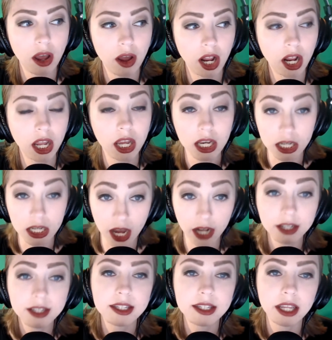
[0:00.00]

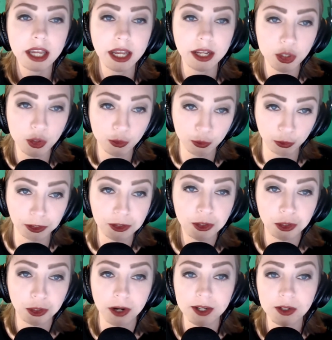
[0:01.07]
conducts its
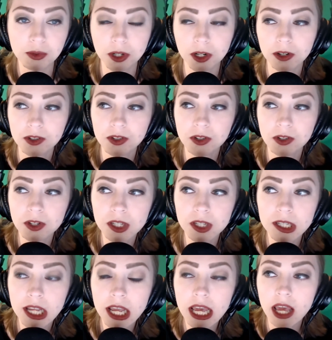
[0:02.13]
first dress
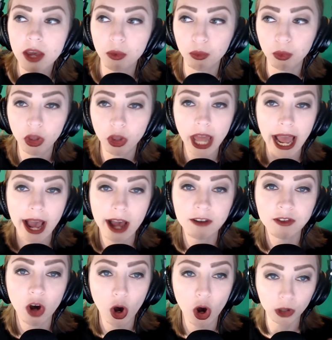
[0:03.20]
rehearsals, we'll
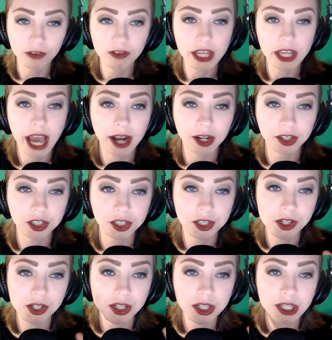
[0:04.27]
have all of the
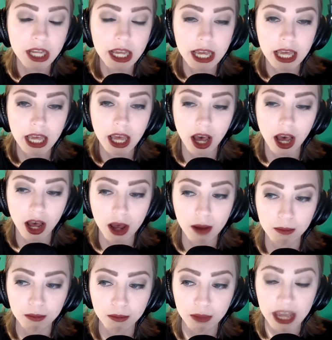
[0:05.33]
actors
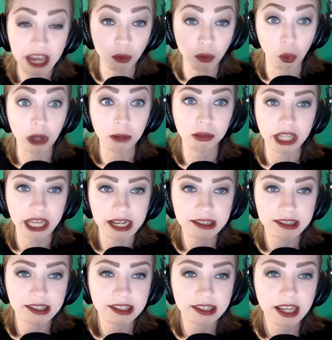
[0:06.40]
in one
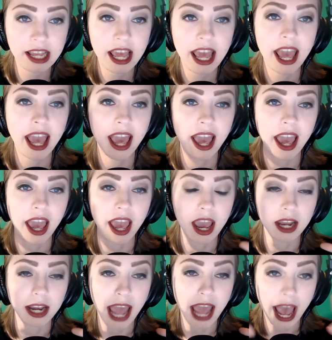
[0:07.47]
place
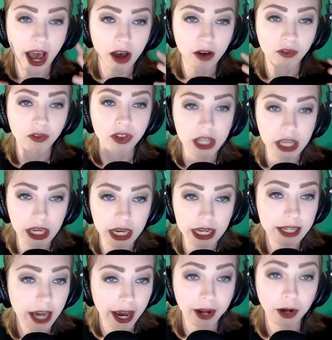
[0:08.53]
and have the
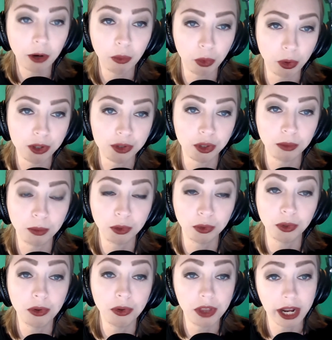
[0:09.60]
entire wardrobe
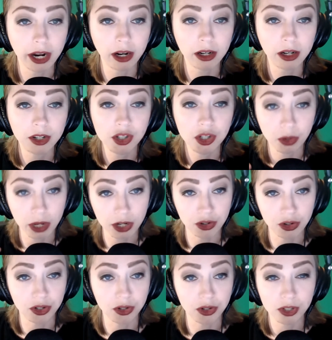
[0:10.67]
crew there to
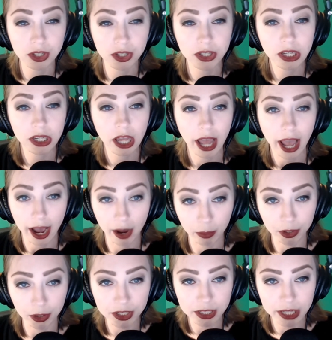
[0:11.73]
introduce
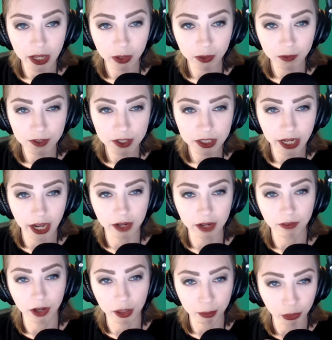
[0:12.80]
ourselves kind
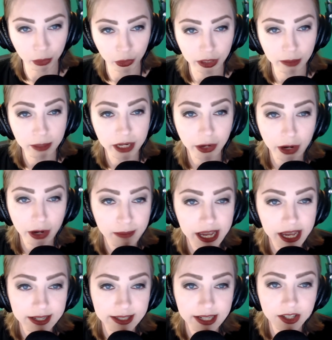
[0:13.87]
of on a preliminary
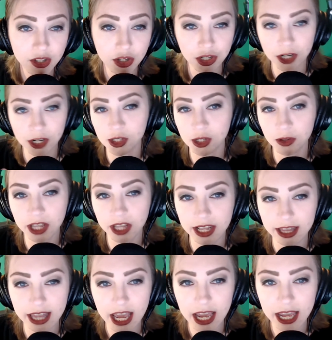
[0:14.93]
basis, just so
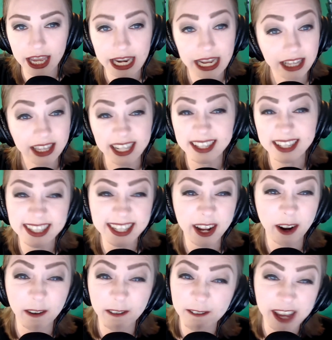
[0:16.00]
that they can at least see
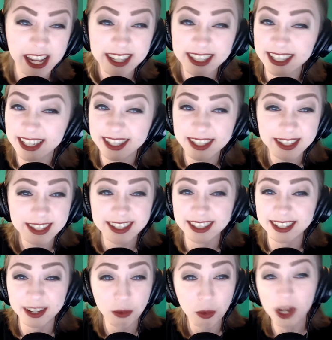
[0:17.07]
our
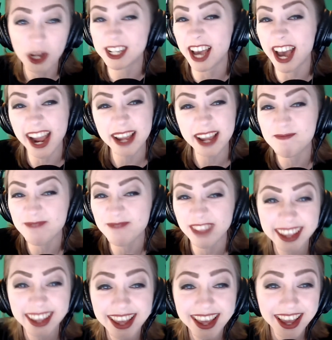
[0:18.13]
faces one time,
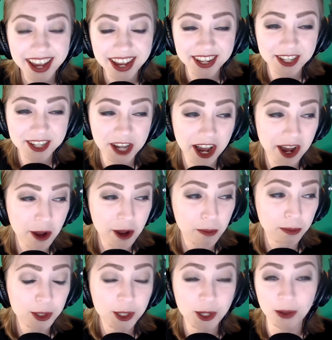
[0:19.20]

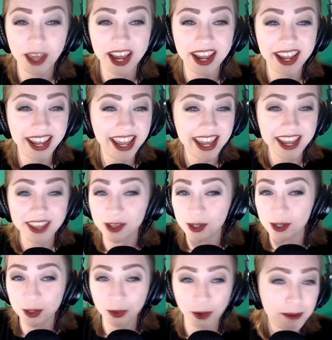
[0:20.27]
so that in the
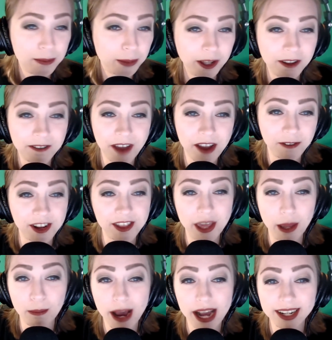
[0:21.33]
scramble of
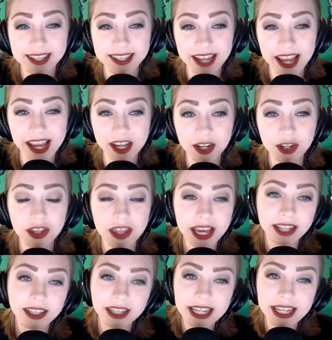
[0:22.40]
everything backstage, they
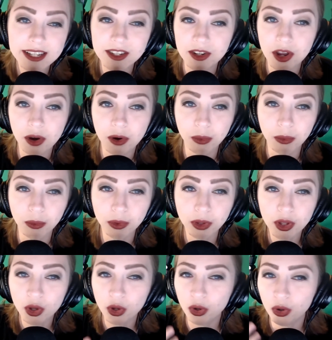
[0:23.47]
at least know
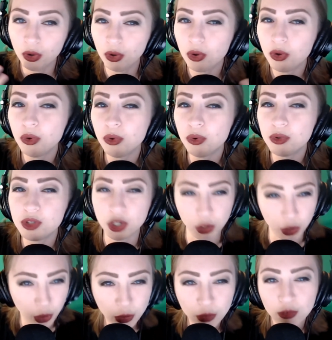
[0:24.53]
who
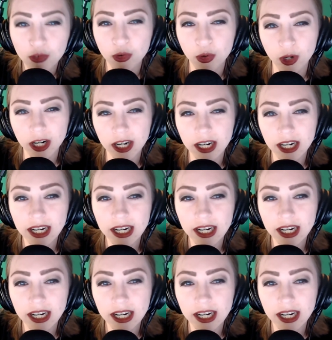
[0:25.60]
to look for.